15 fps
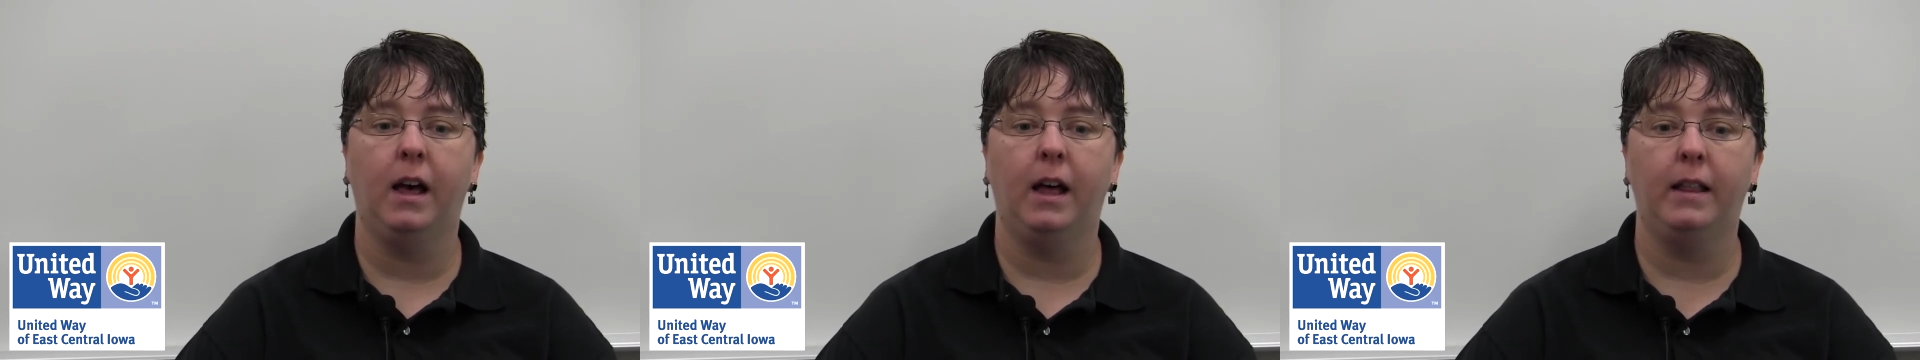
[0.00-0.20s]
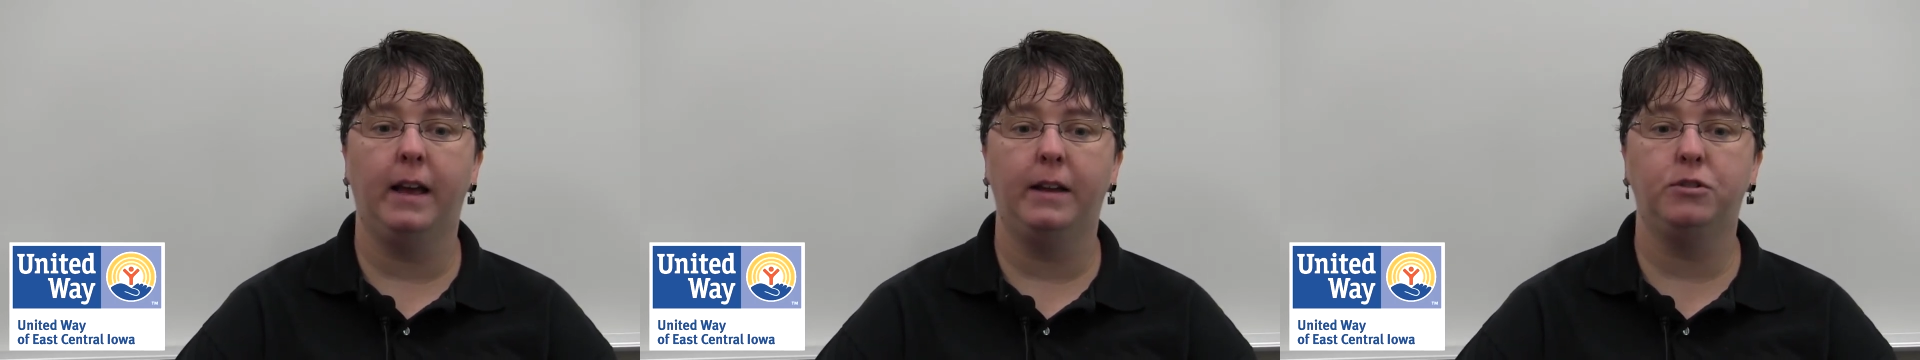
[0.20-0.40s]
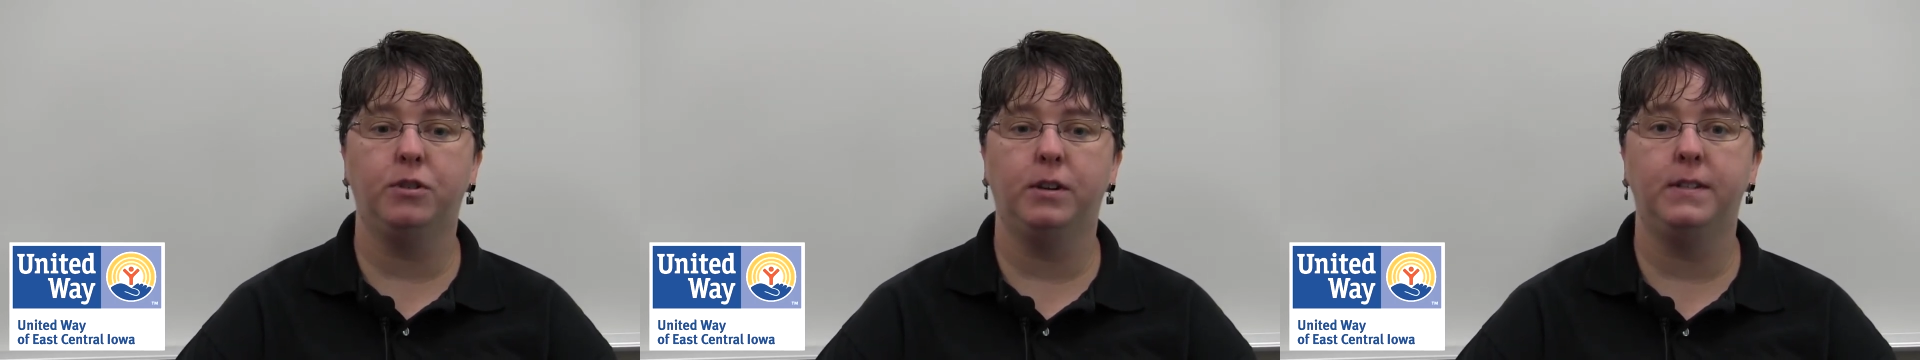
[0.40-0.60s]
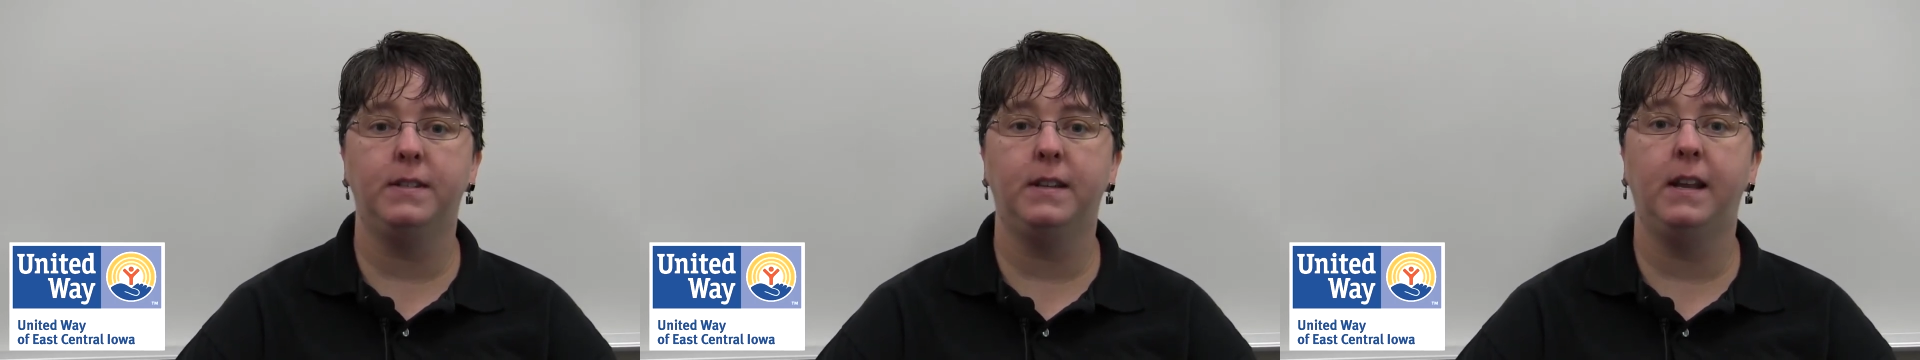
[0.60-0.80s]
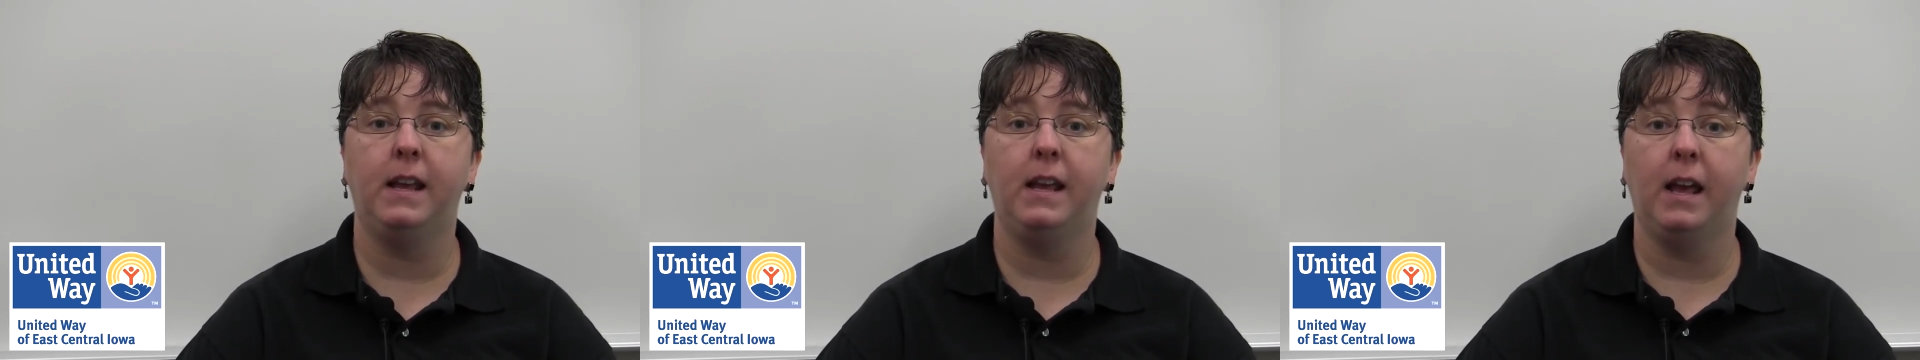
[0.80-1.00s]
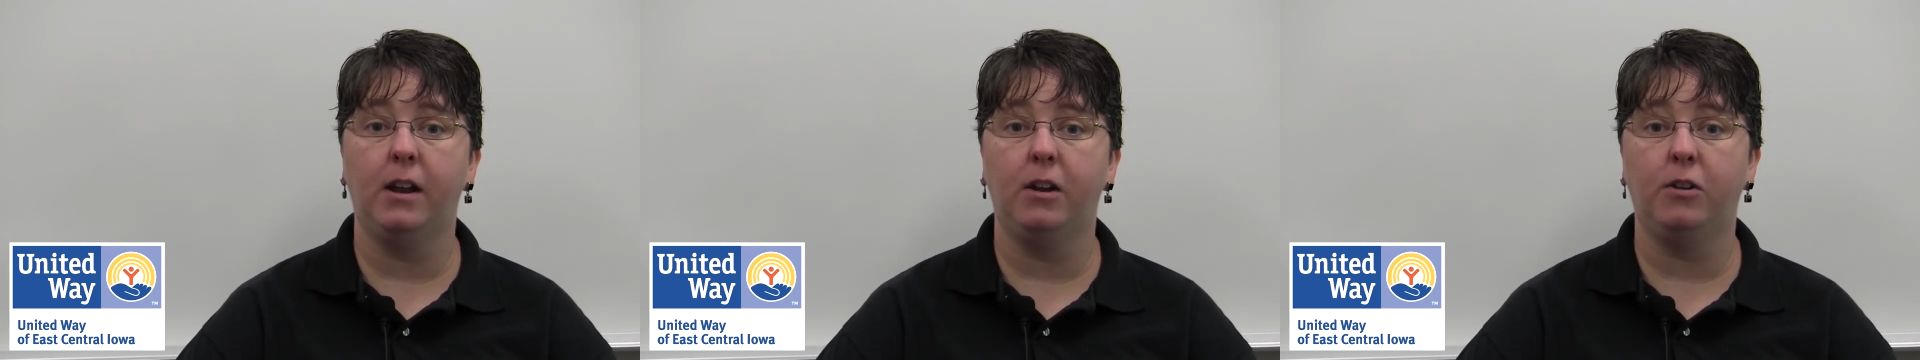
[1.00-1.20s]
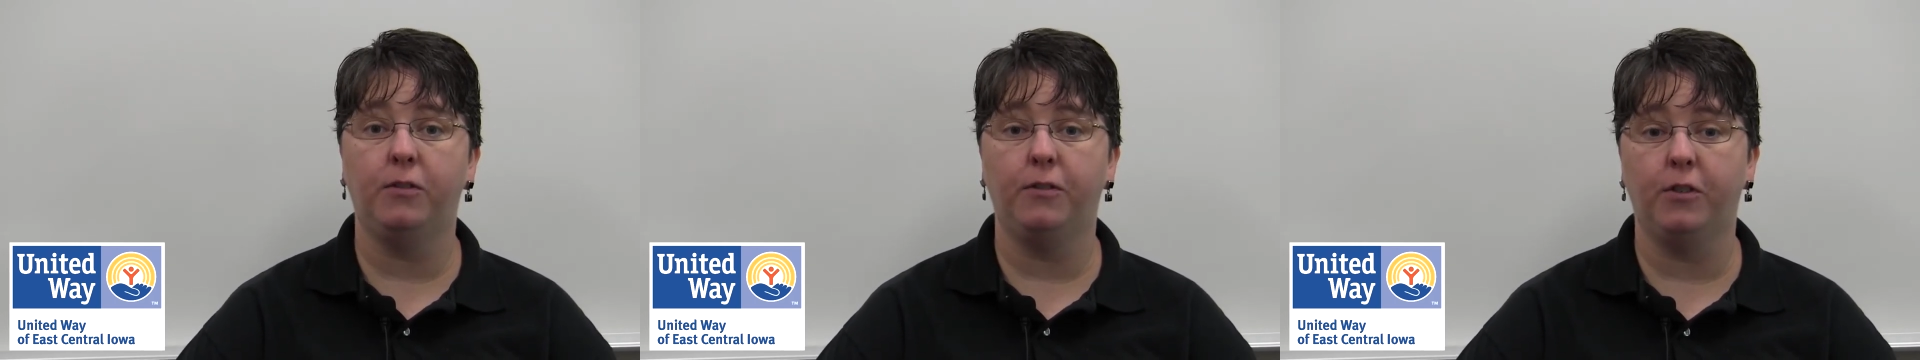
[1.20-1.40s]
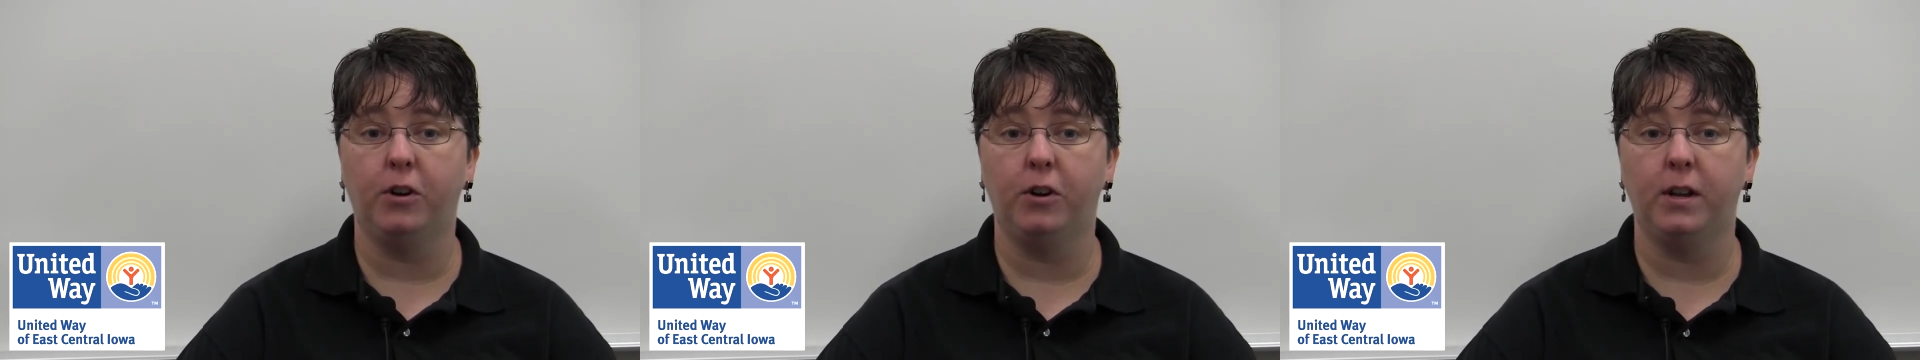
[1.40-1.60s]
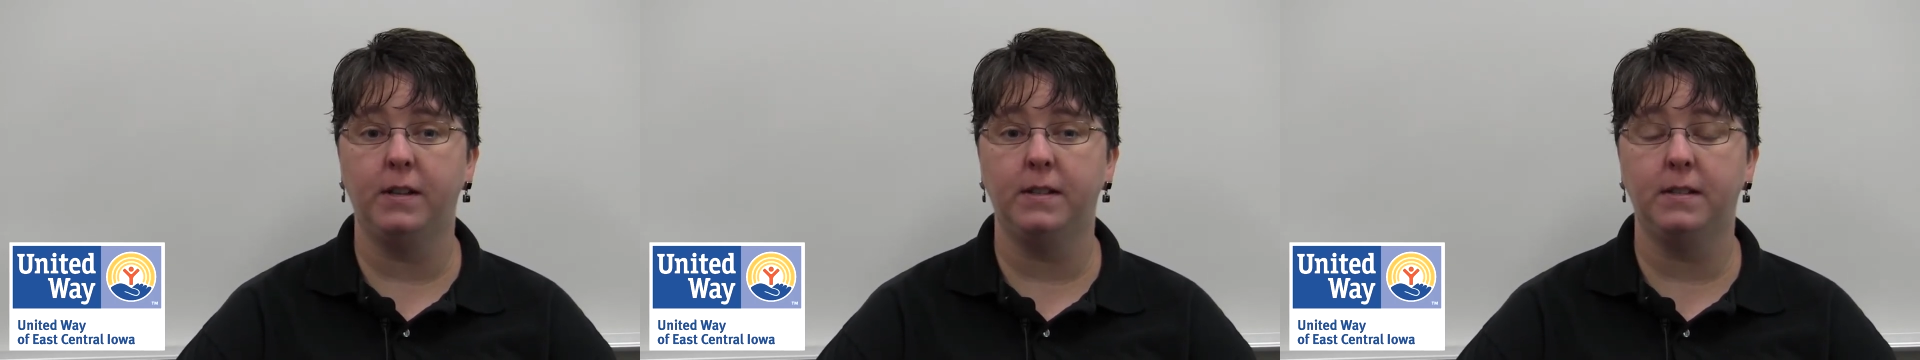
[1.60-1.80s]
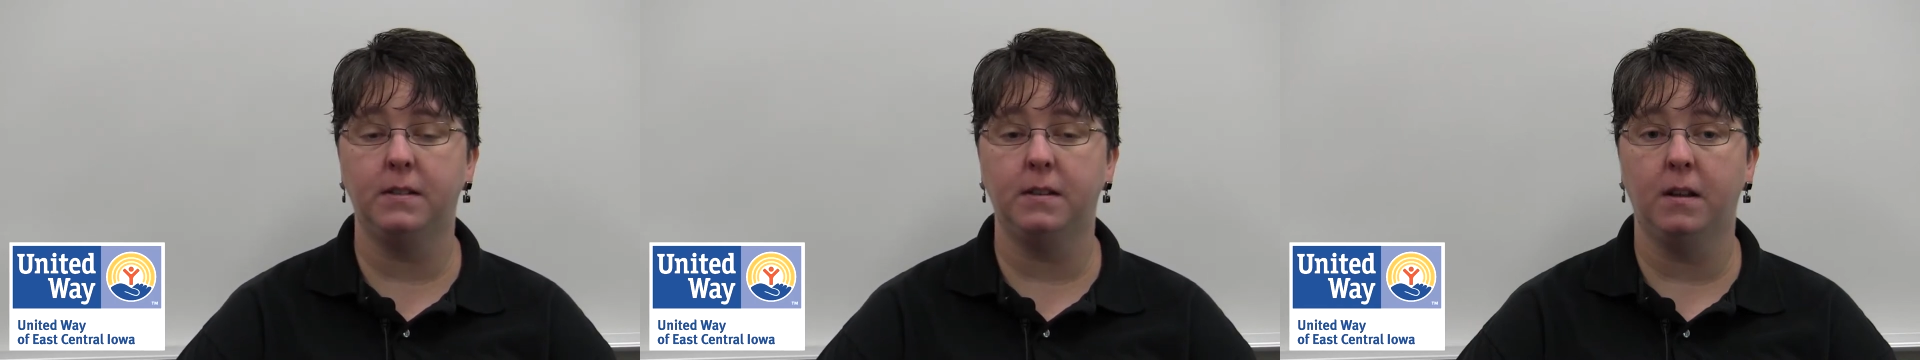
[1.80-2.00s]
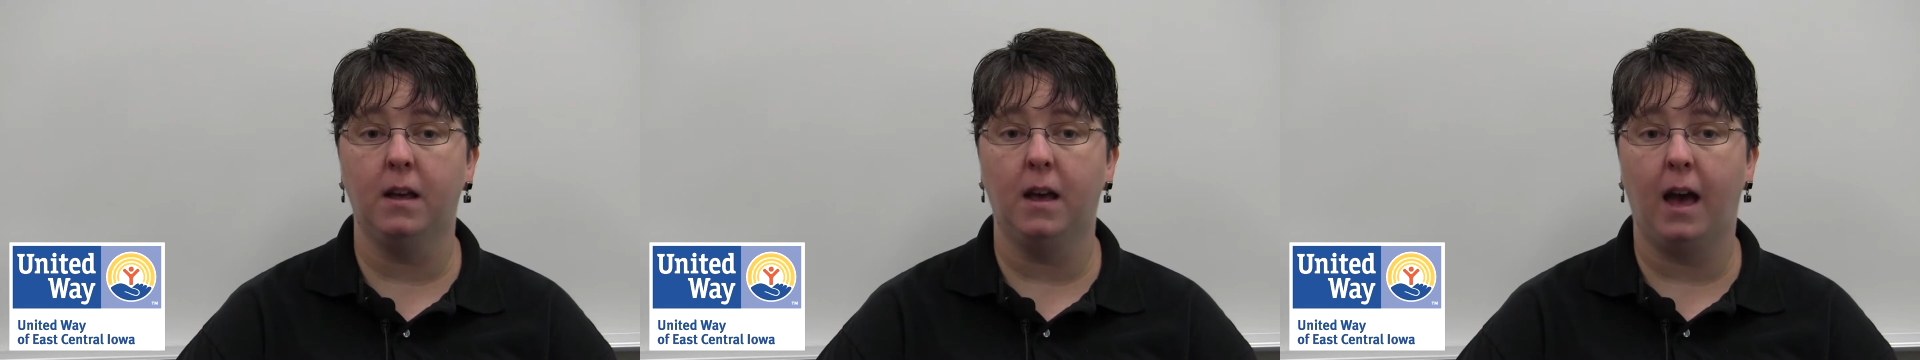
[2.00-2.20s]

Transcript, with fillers: electricity and her furnace